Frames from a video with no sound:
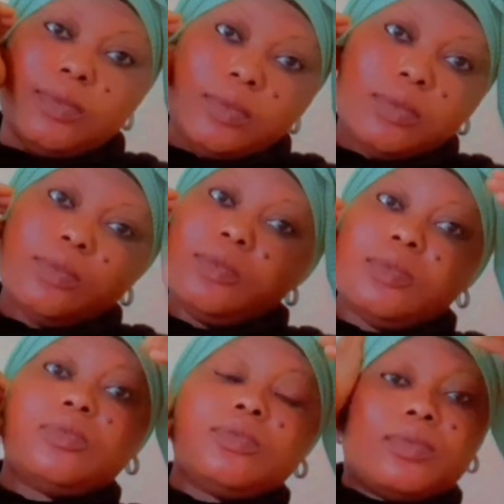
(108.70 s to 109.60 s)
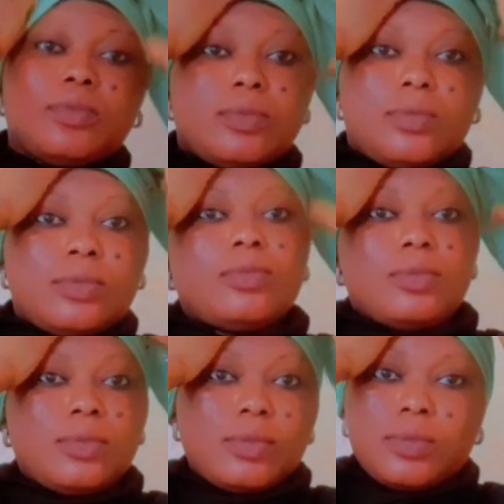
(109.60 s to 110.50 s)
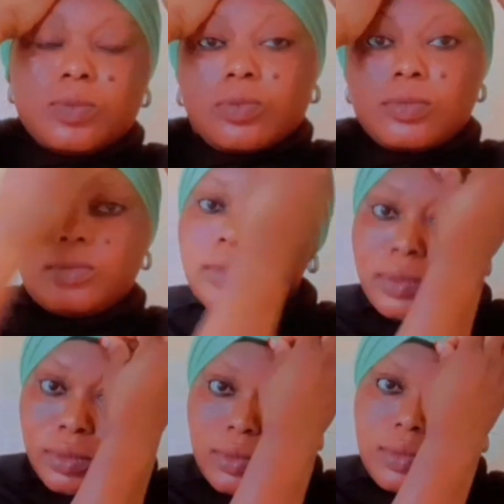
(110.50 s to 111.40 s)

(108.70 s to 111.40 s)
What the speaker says: down. So, and I still